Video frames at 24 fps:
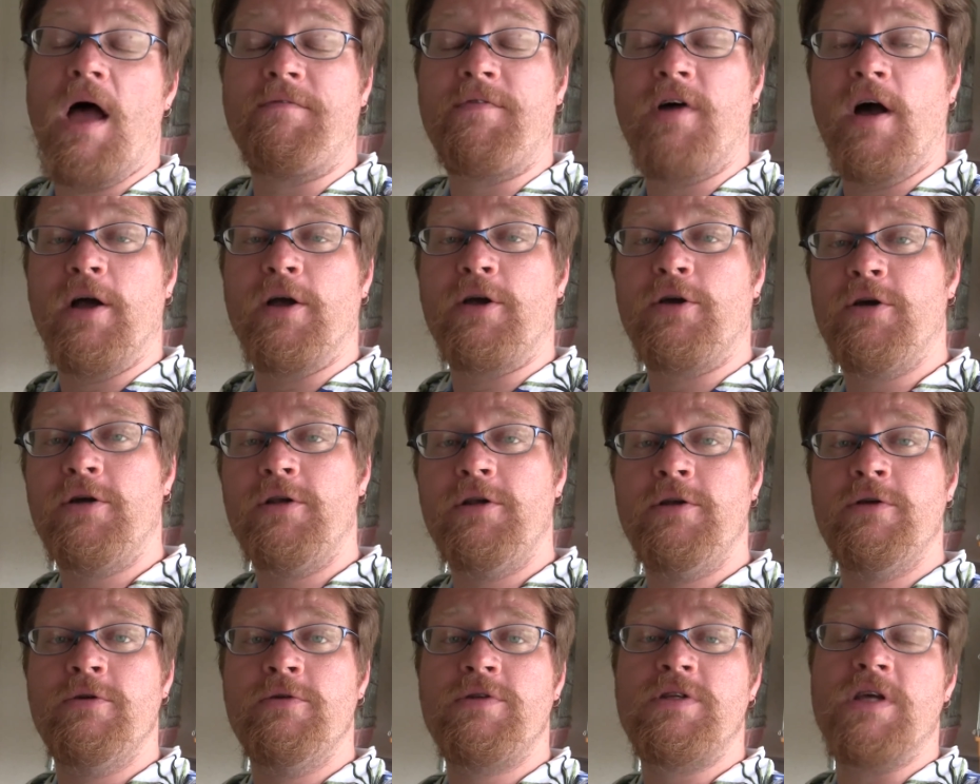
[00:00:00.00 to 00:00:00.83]
I've got
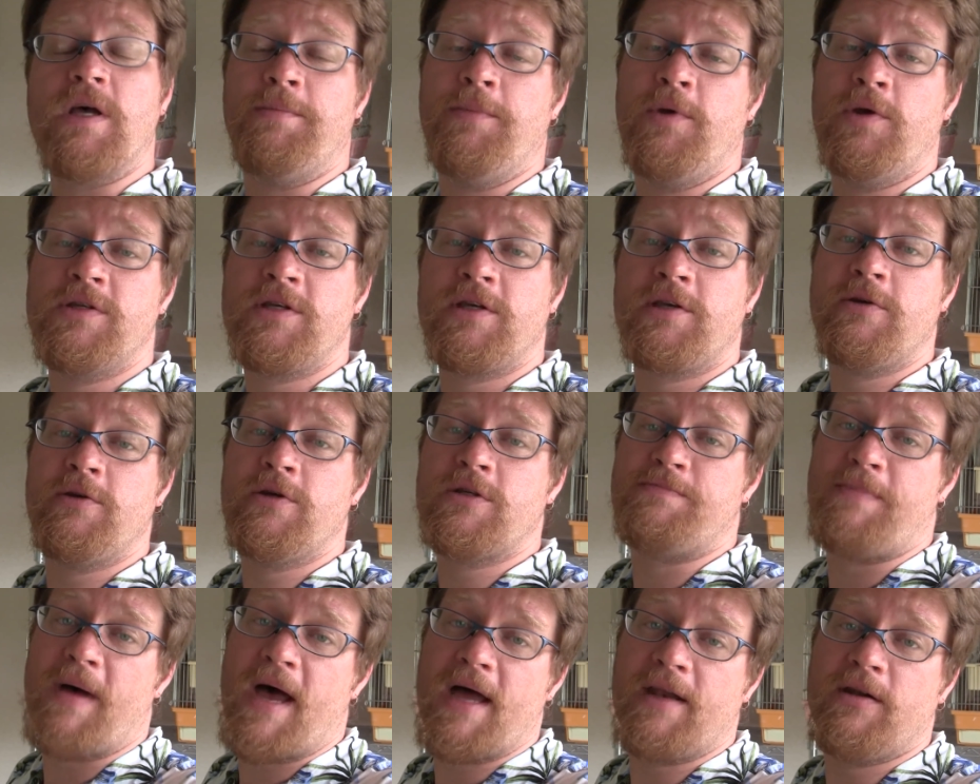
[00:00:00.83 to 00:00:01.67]
good news, amusing
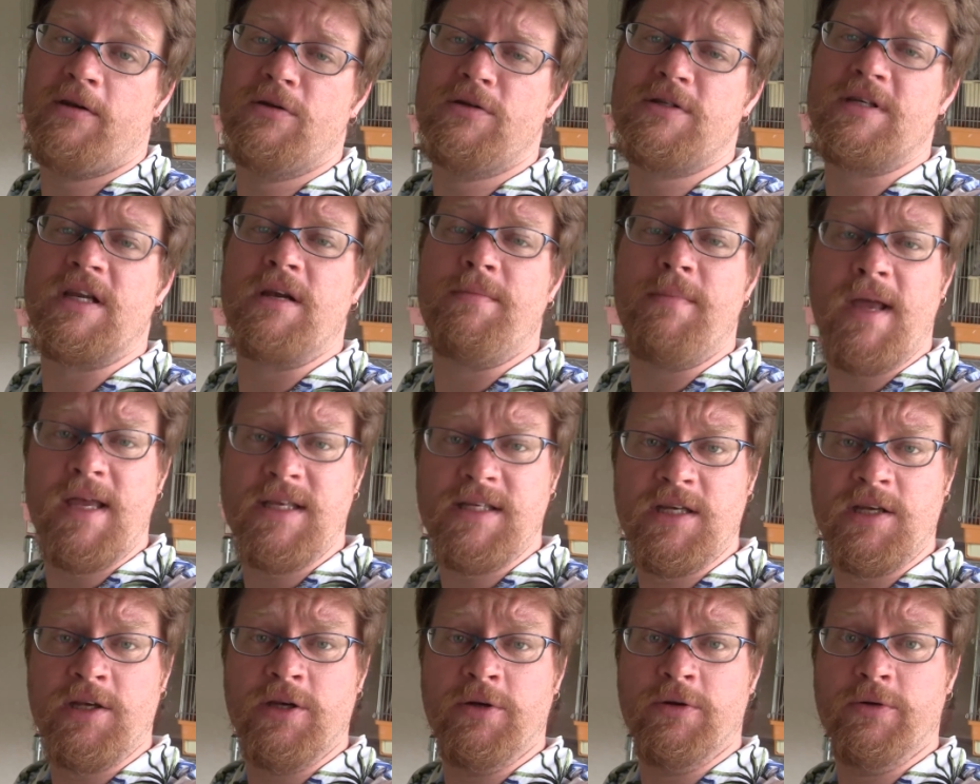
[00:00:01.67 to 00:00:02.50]
news, bad news, and
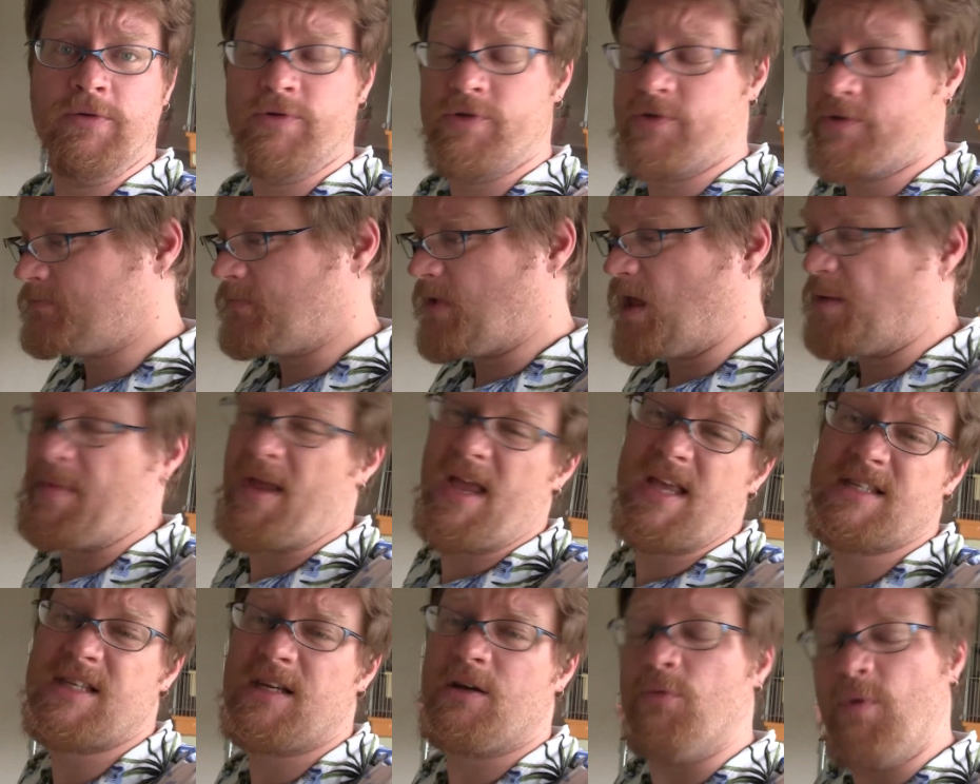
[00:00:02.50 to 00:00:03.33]
amazing news.
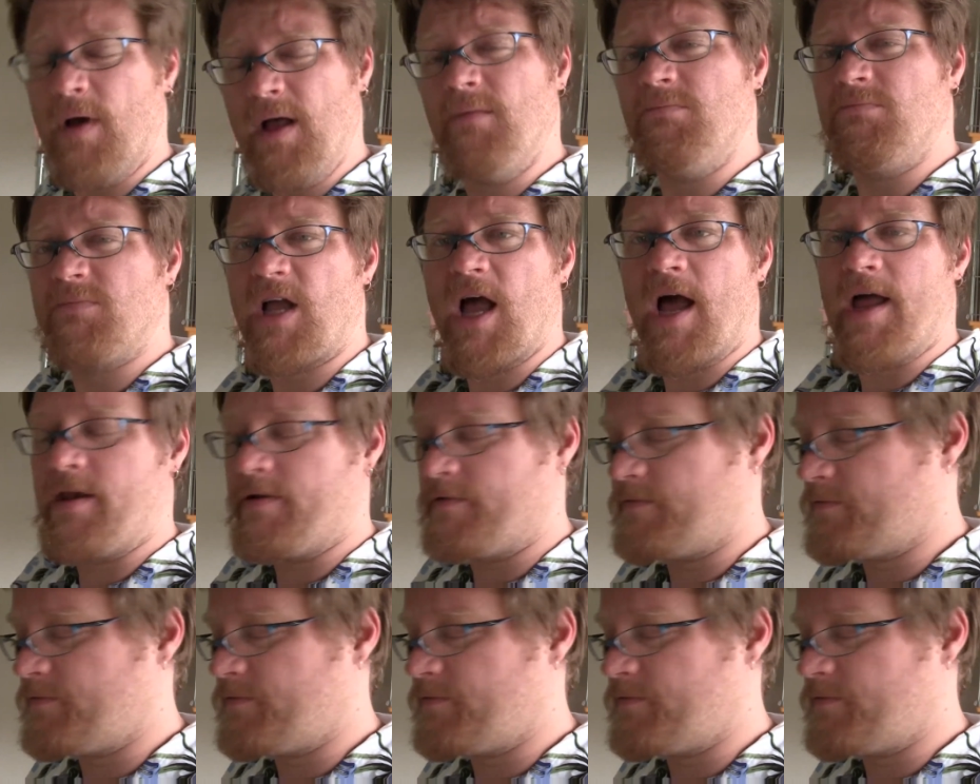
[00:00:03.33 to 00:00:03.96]
Amazing? Well, kind